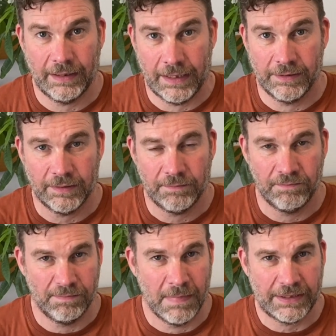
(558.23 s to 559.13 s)
and
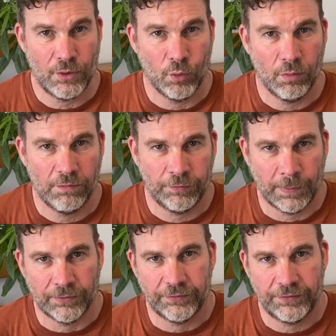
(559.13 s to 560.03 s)
make your
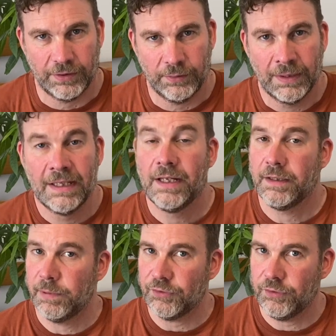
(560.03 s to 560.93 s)
response to
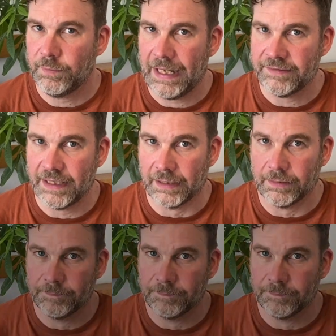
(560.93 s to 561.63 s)
the BookTube cat tag.